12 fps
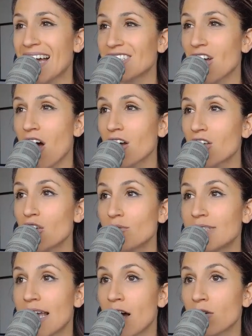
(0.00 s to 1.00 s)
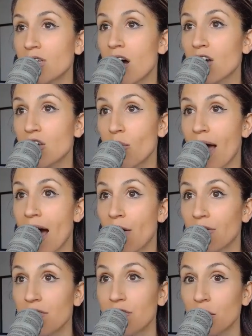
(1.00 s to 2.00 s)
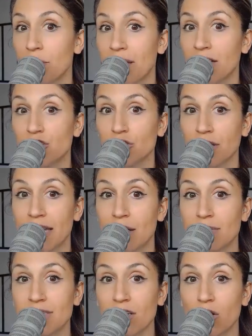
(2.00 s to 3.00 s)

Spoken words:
talk you down, talk you out of your big dreams and